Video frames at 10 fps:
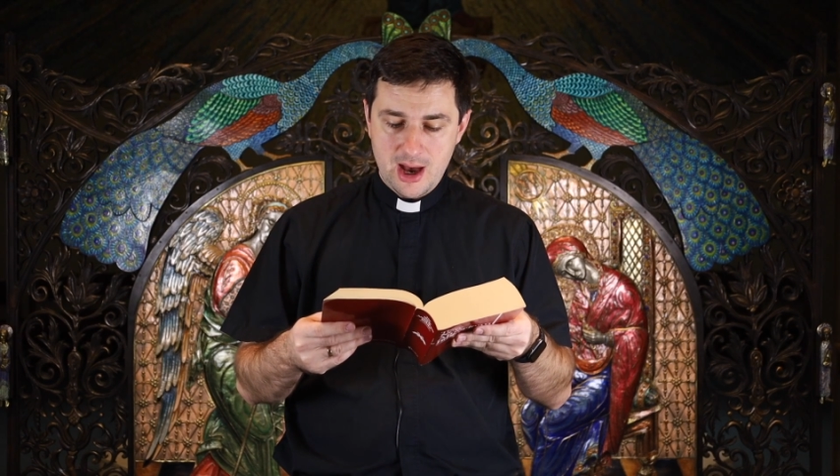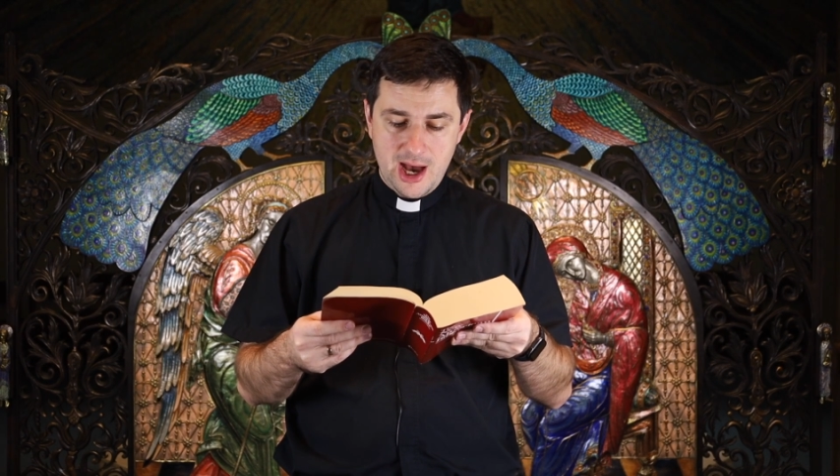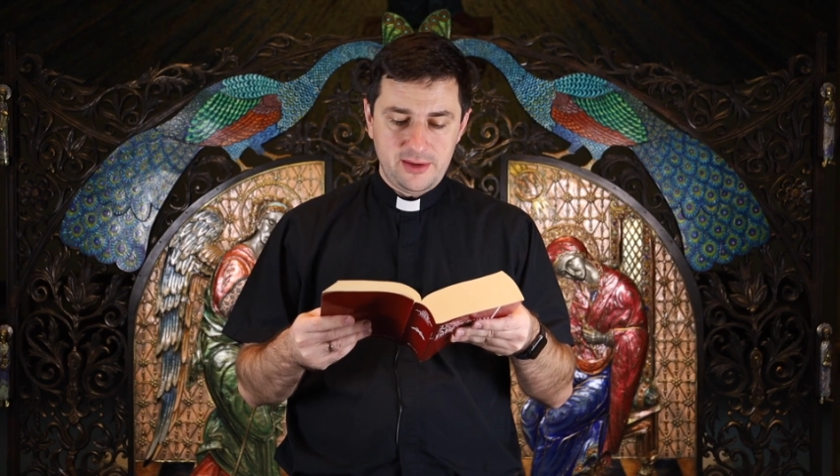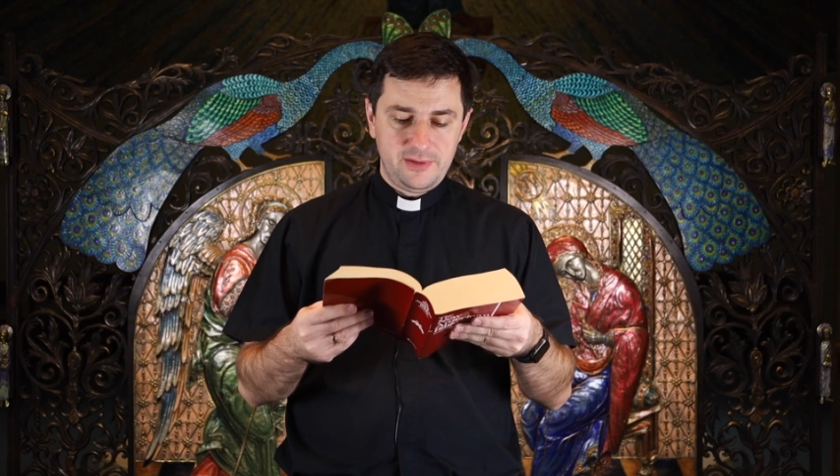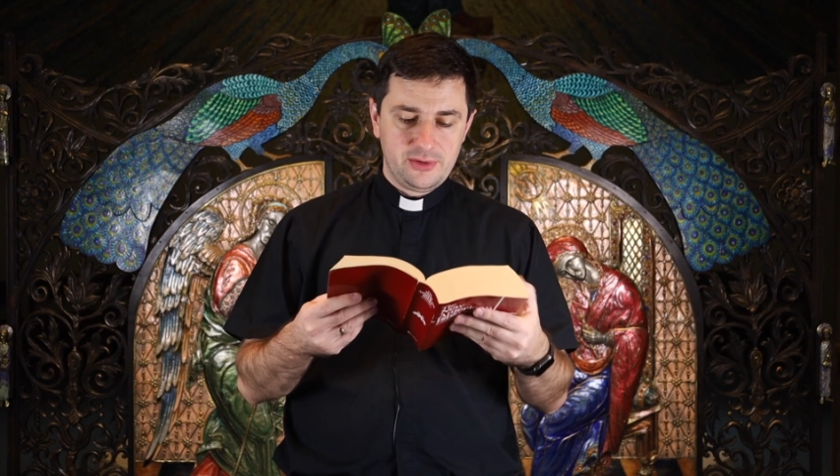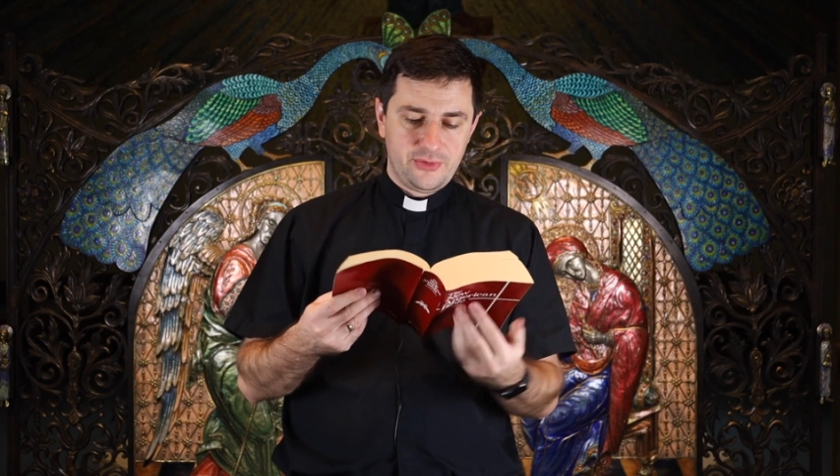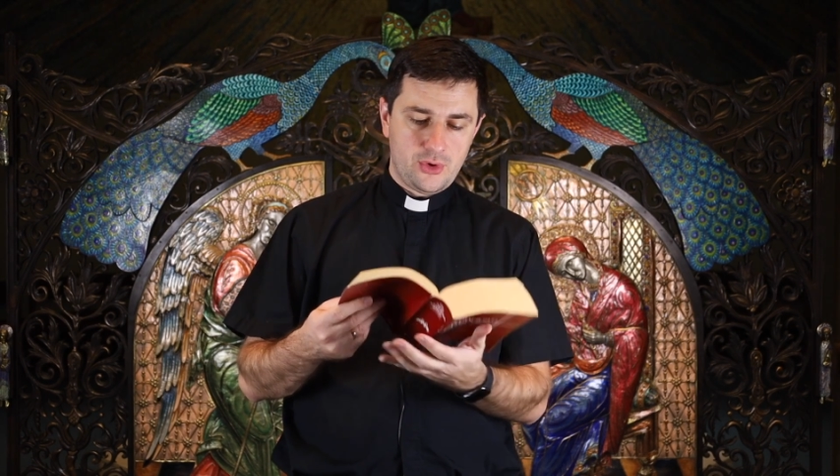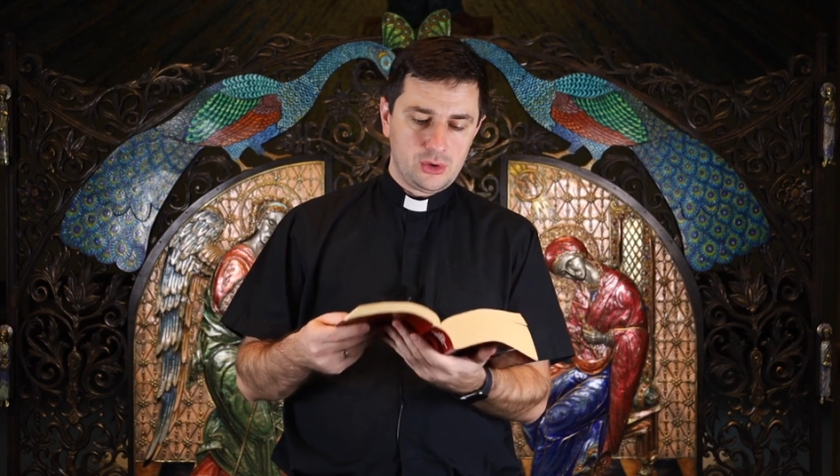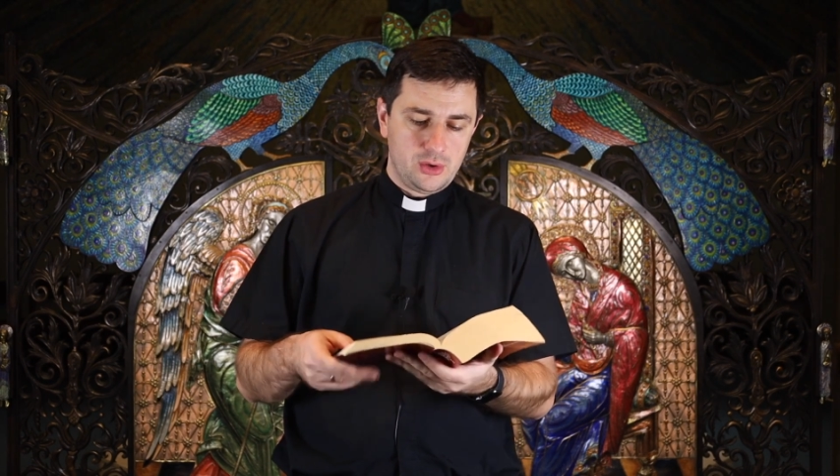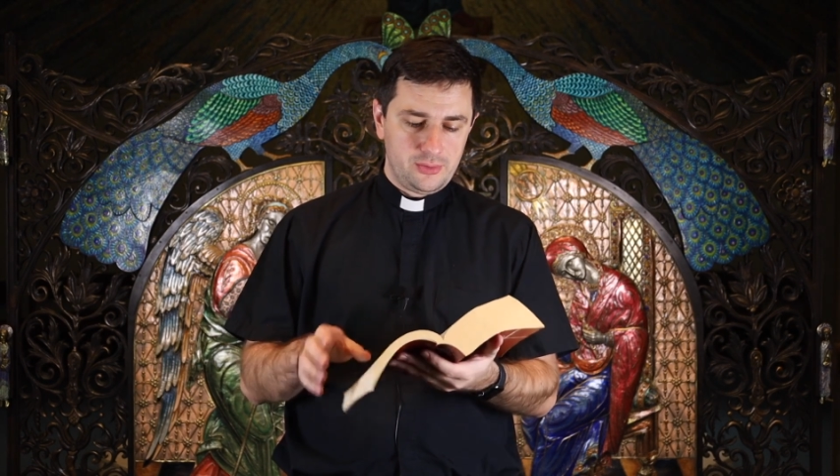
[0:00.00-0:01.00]
"I will
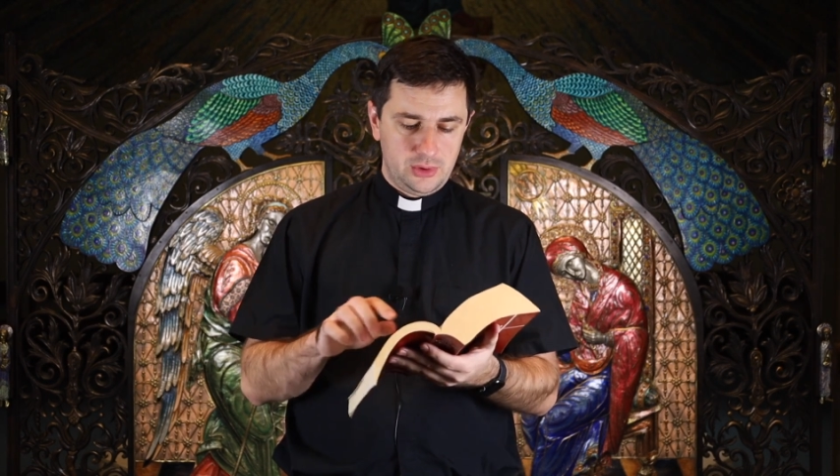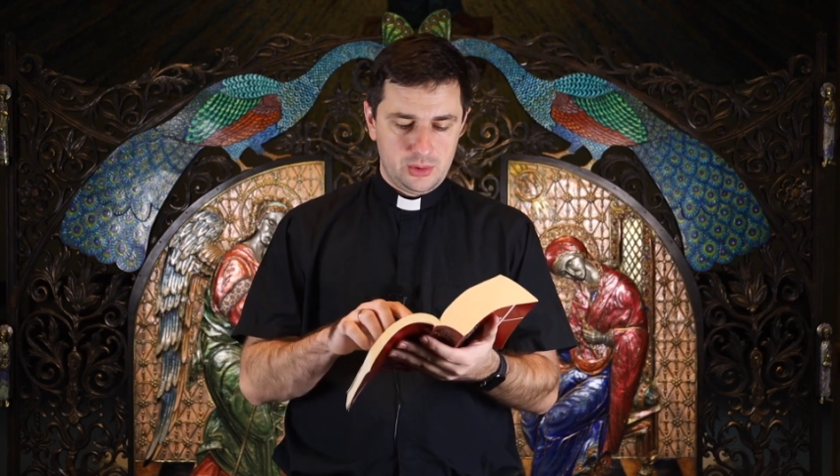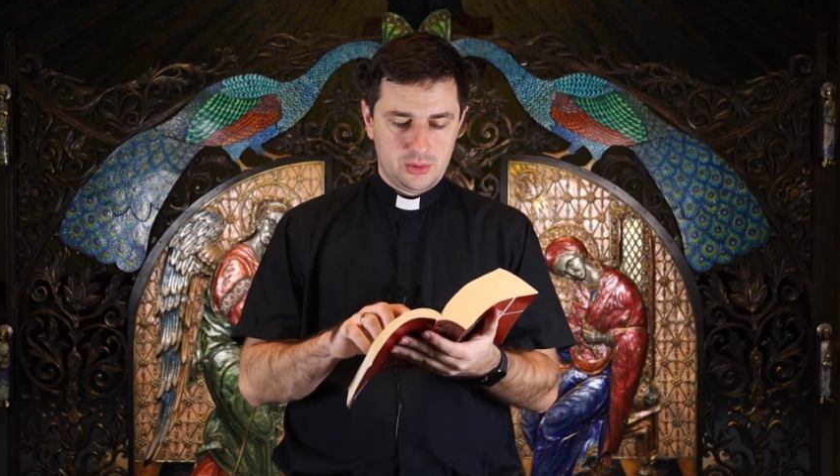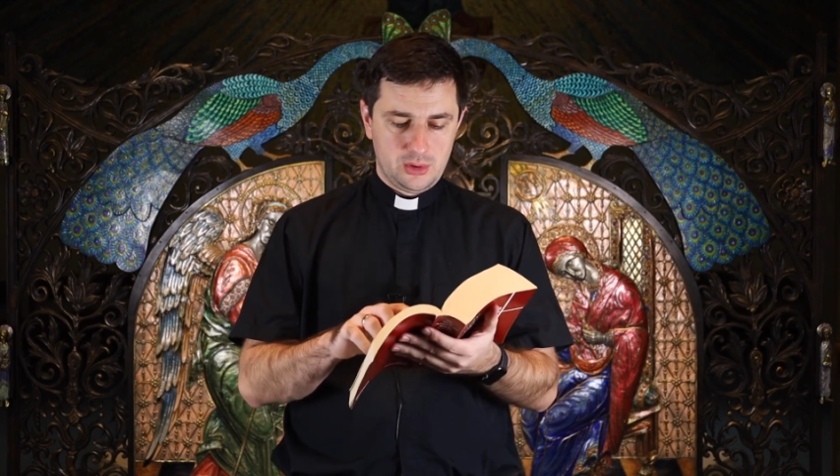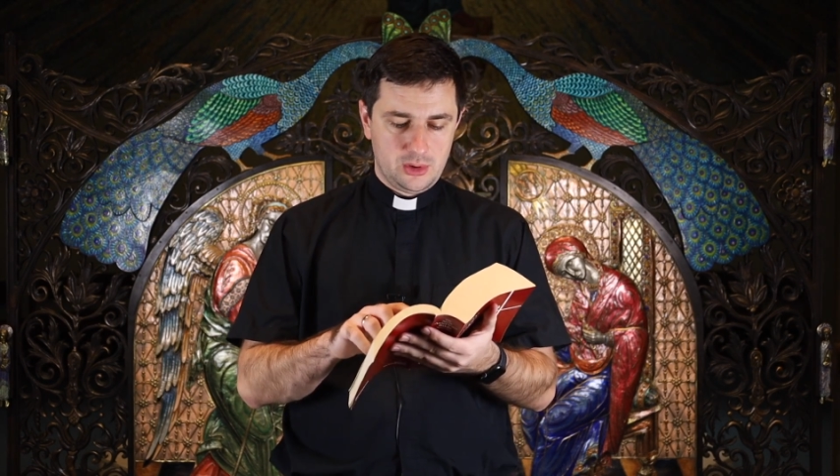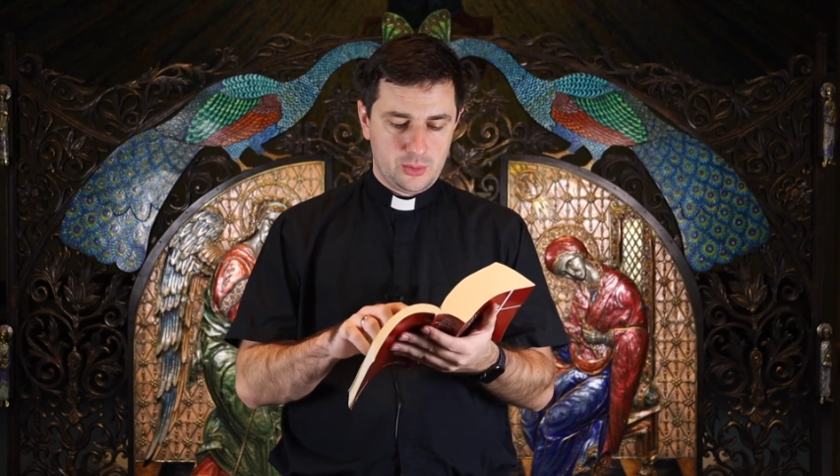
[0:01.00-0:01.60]
follow you